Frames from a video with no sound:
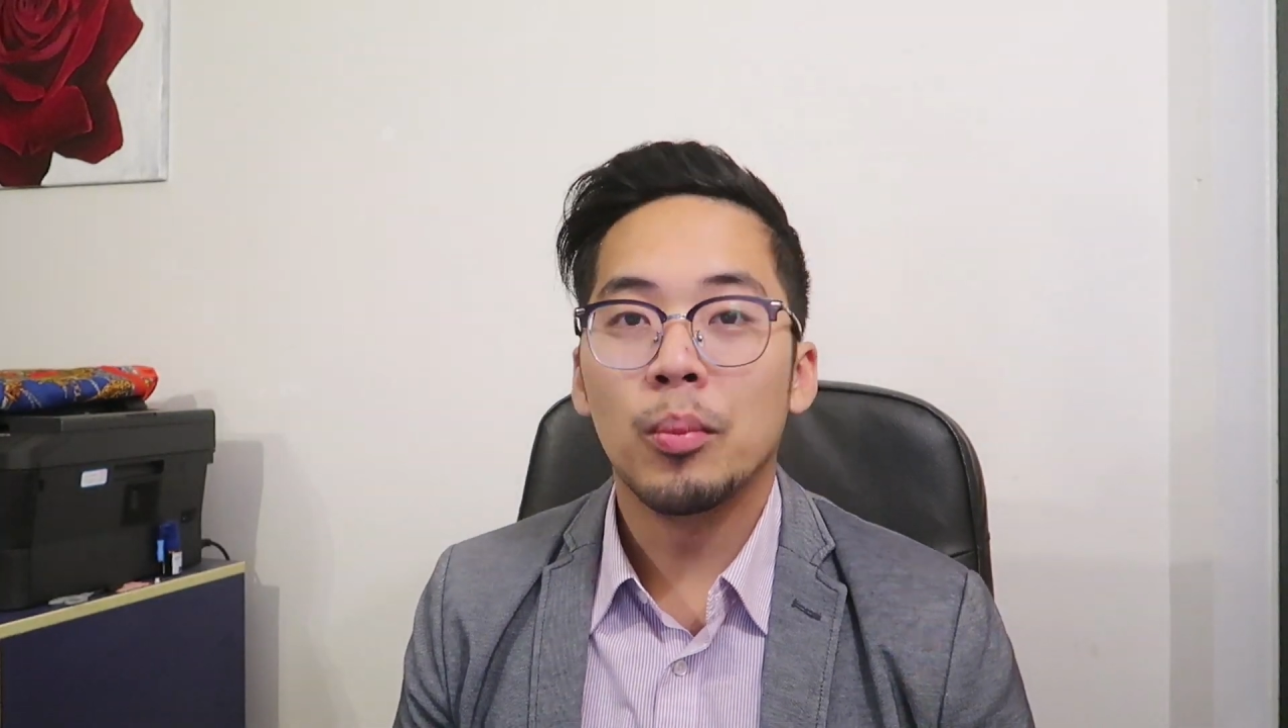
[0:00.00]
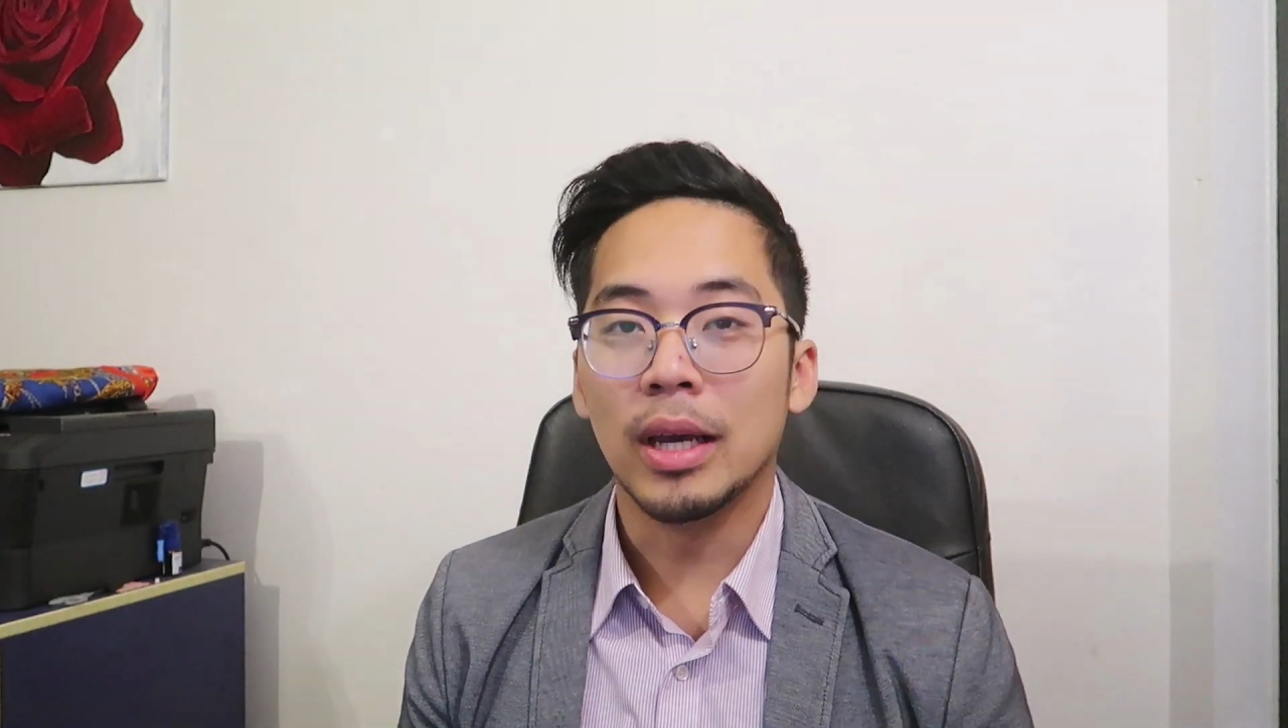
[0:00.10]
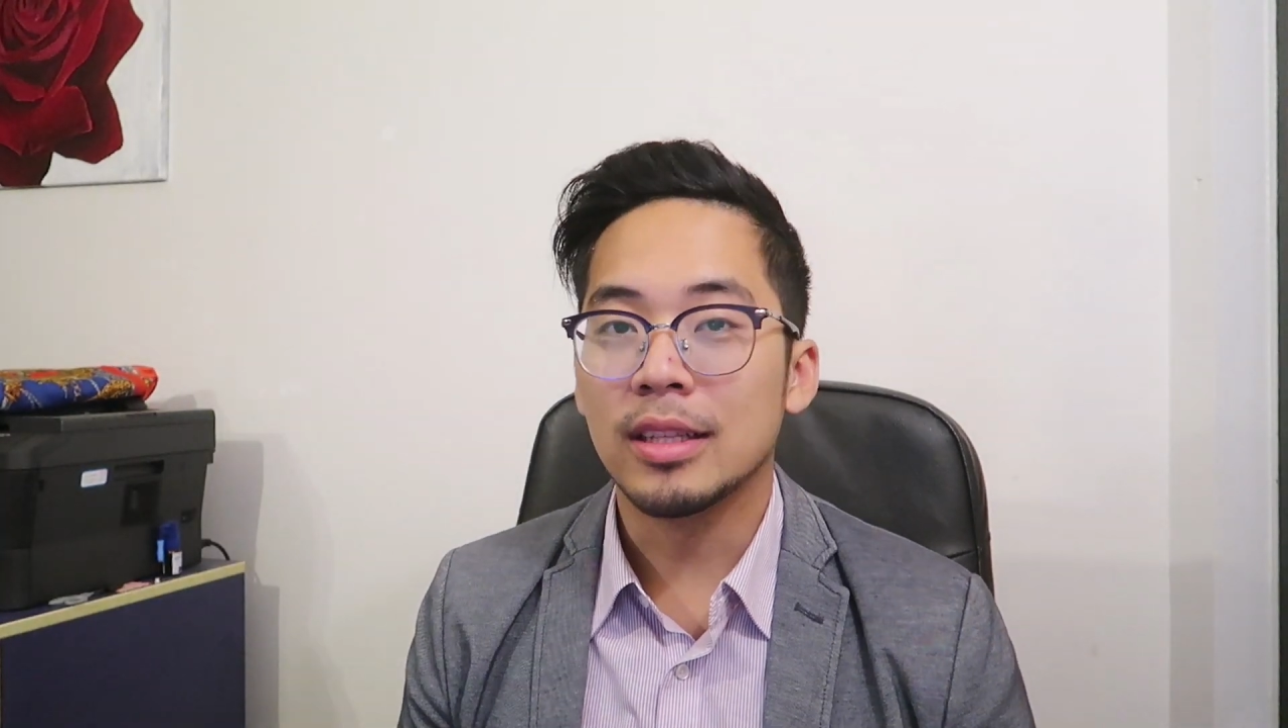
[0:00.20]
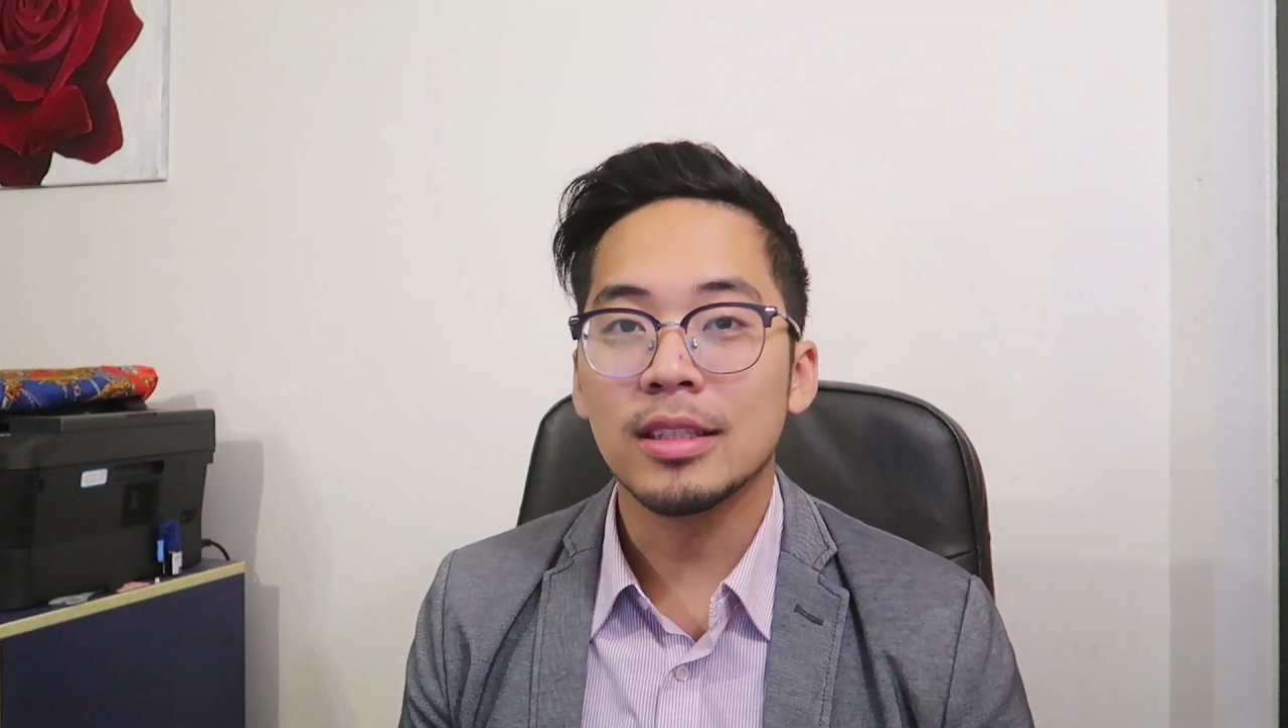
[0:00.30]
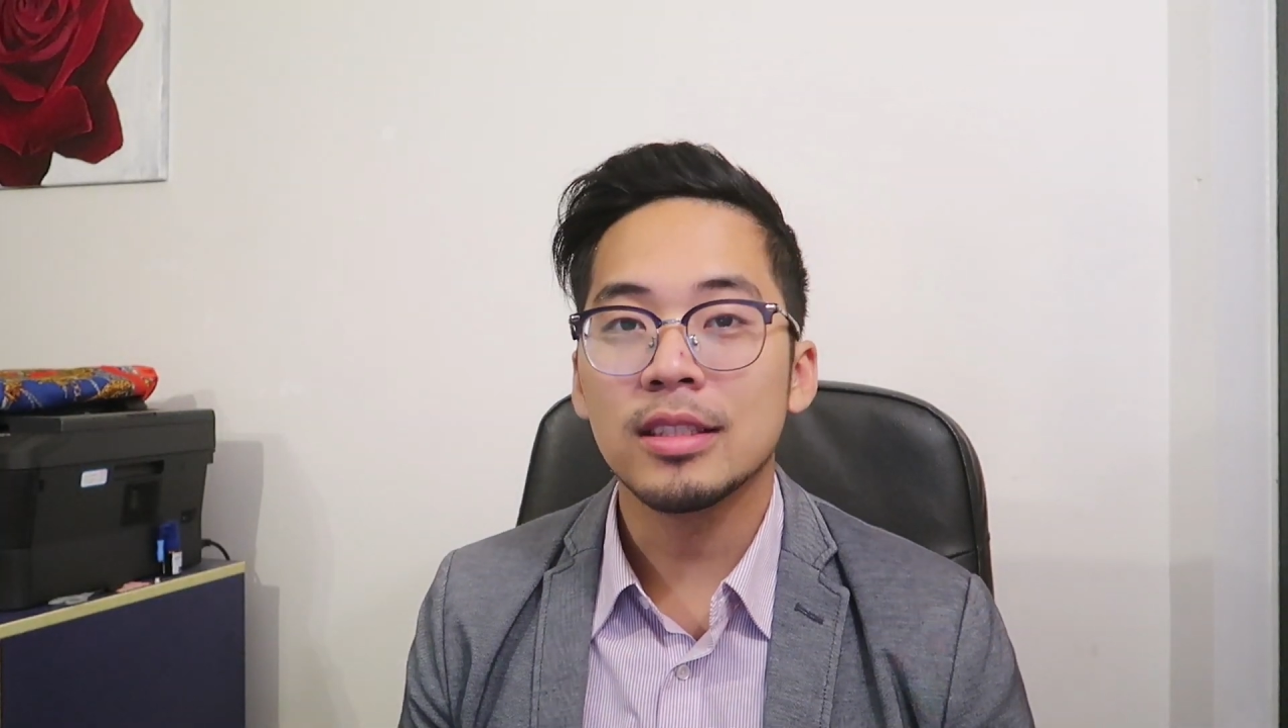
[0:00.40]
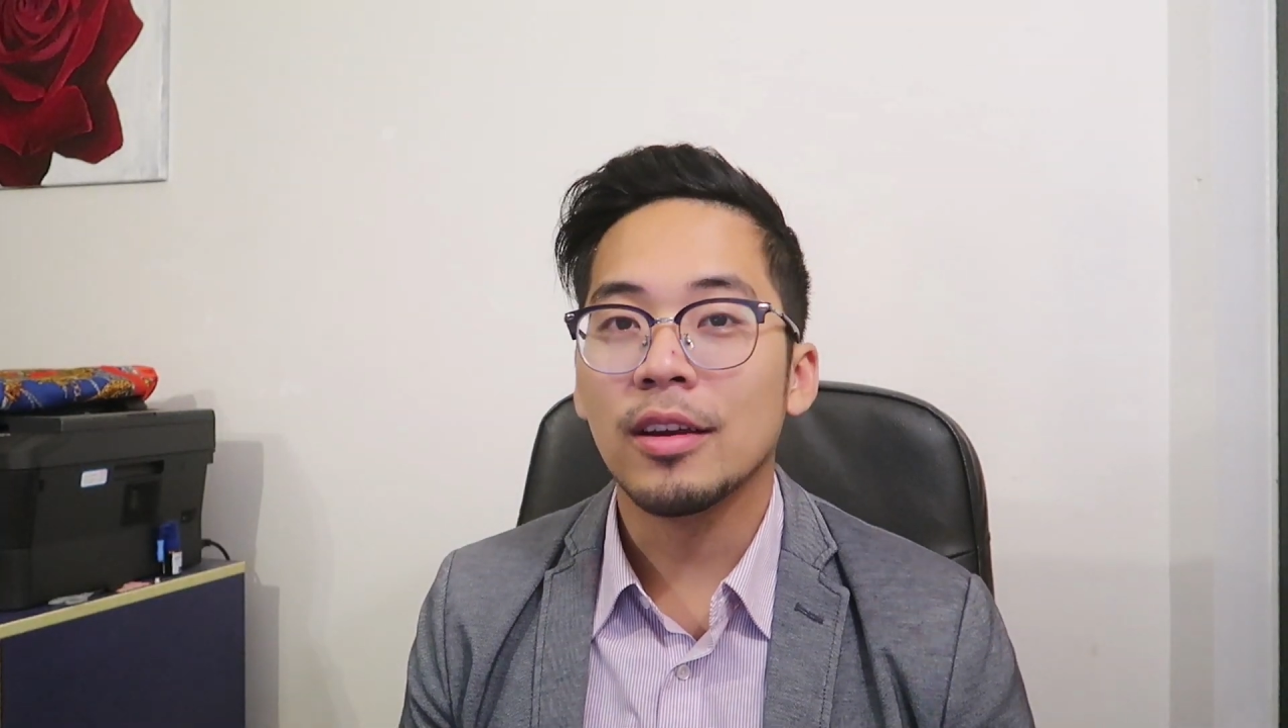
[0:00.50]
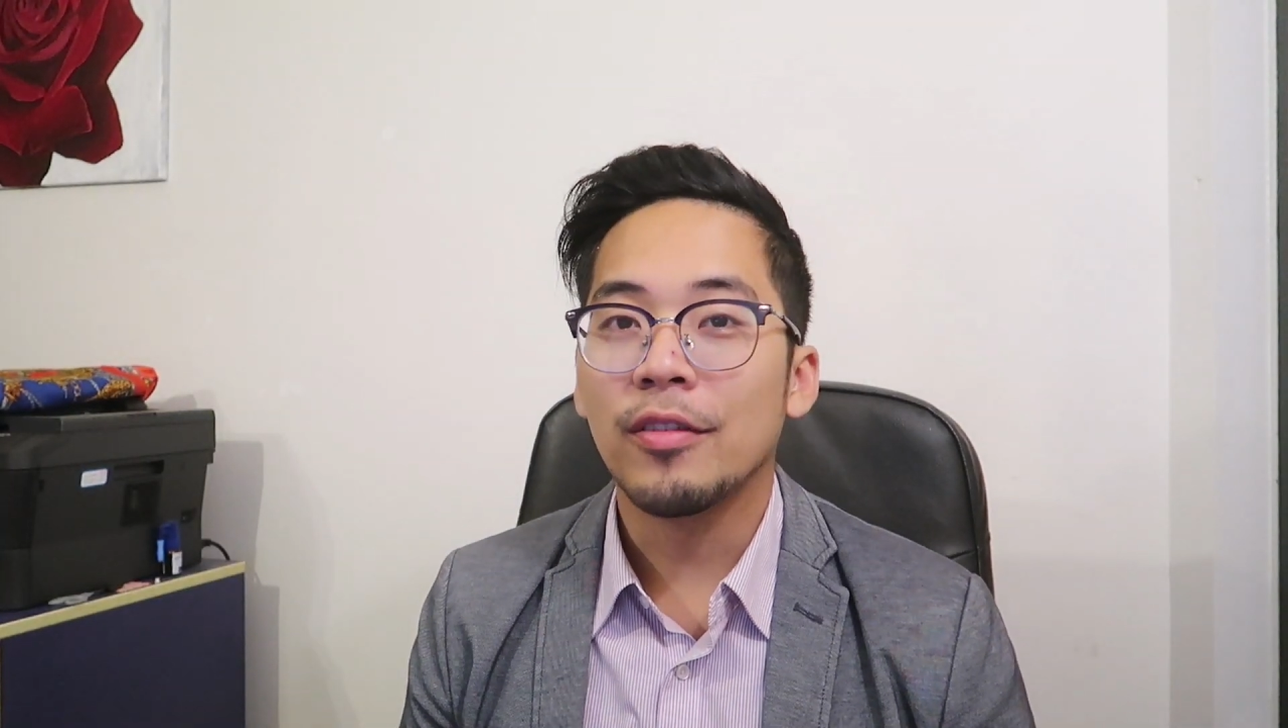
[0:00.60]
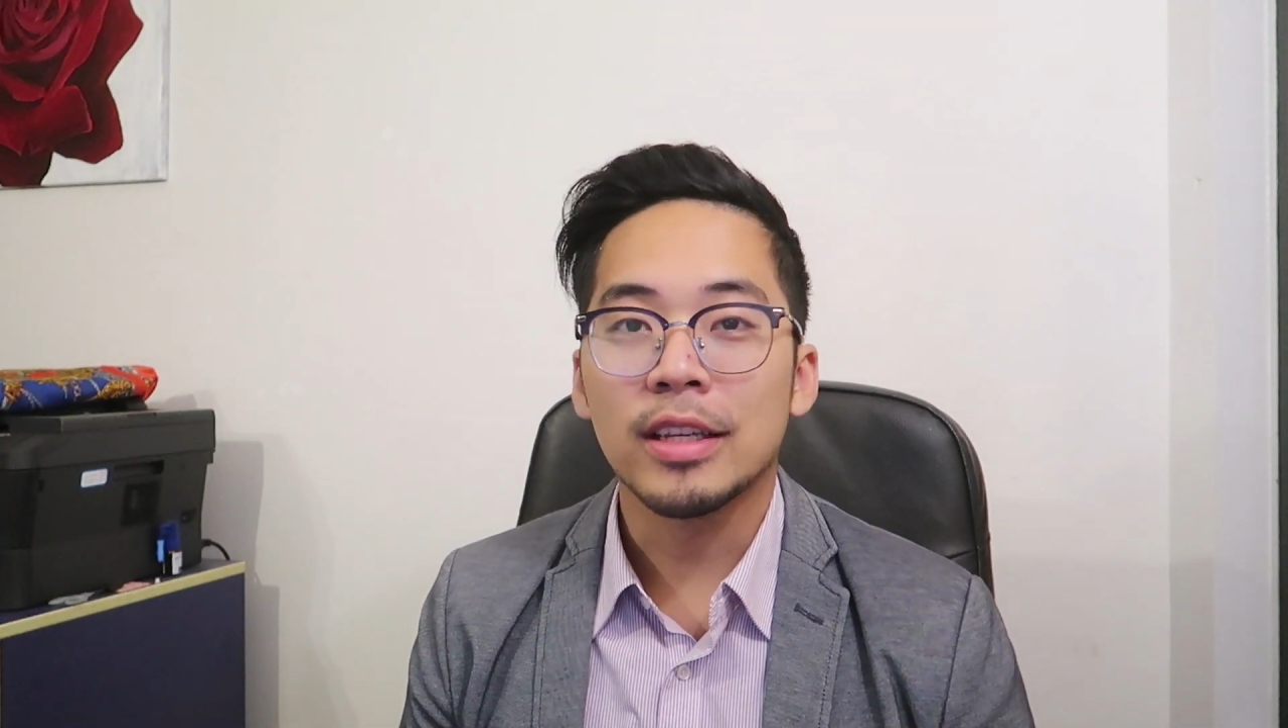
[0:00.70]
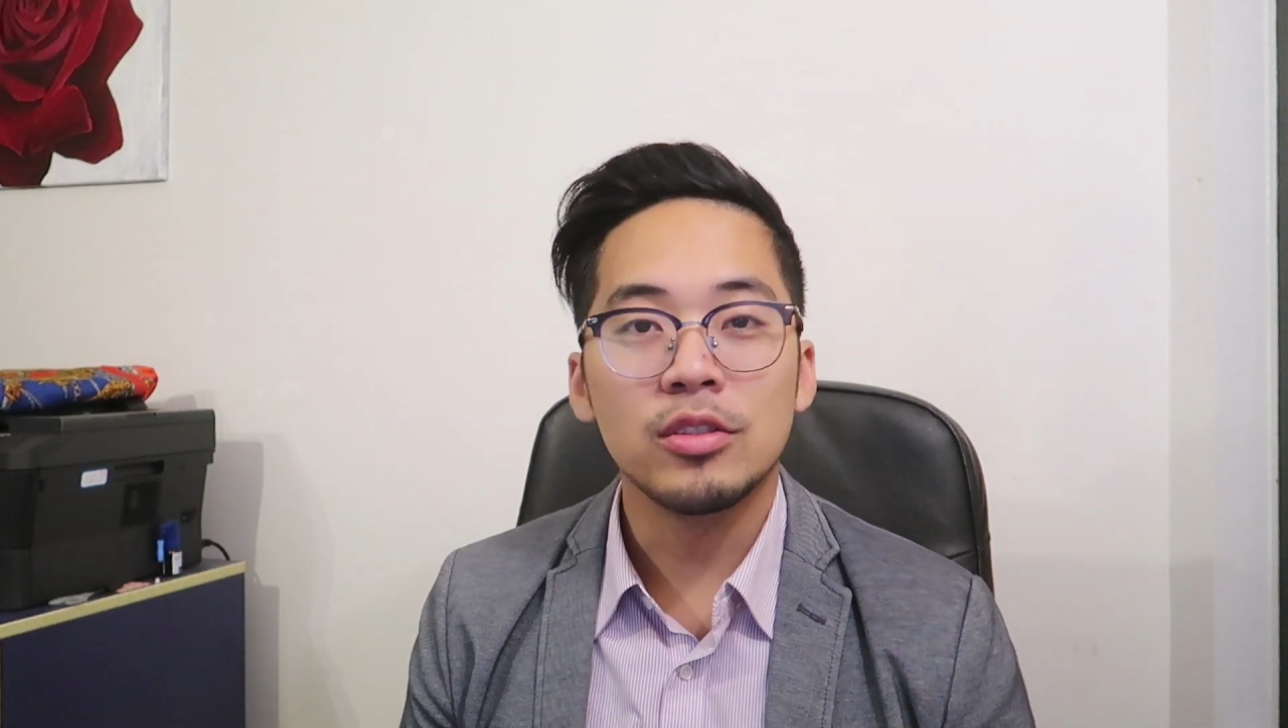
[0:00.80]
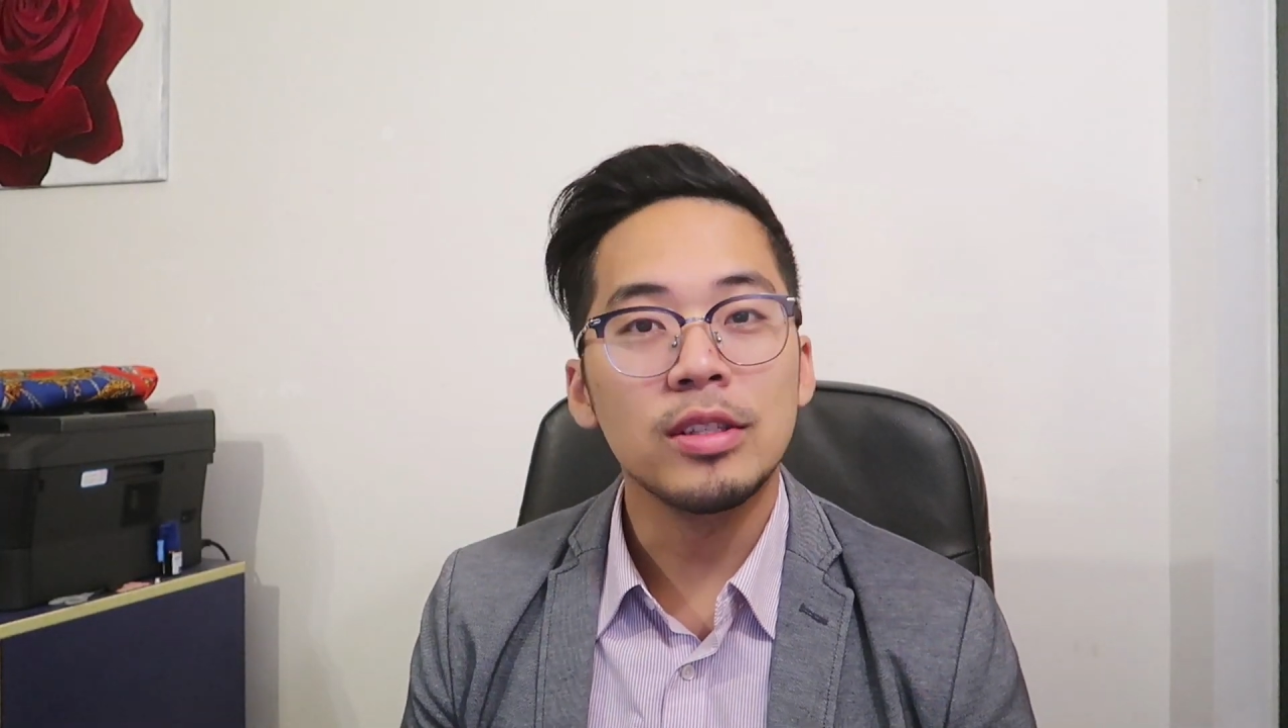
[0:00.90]
but it doesn't
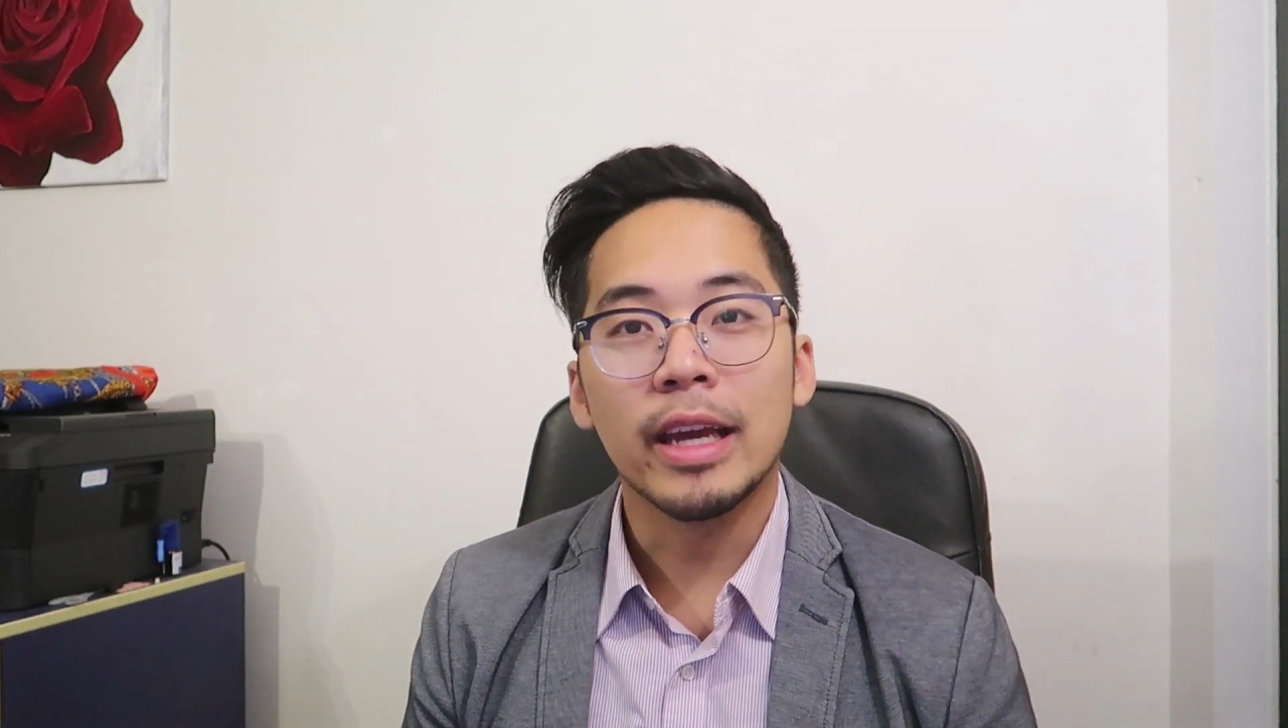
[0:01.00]
affect you